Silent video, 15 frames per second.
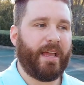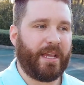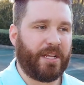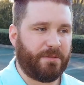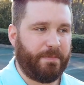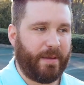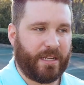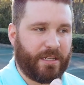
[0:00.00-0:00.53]
He
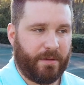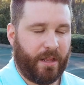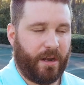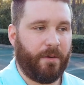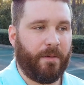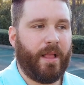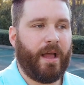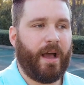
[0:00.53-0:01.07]
speaks, you
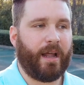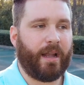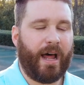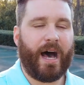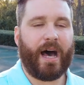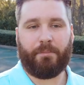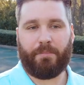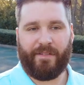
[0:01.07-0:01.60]
know, a
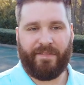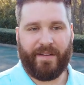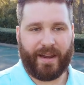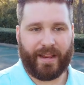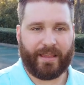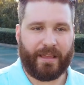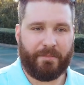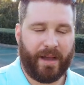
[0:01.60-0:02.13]
lot
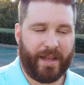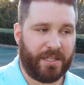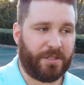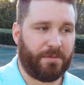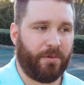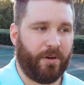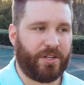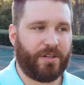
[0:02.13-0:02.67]
prophetically by
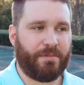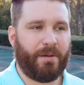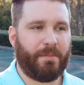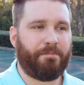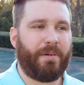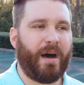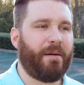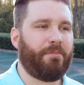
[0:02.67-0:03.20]
inspiration, but
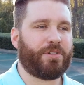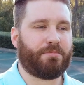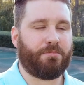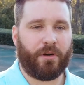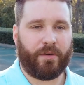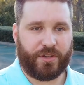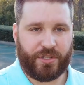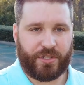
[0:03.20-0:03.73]
Bob was
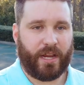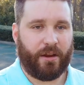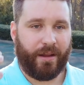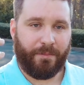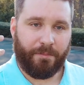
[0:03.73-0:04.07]
more of a seer.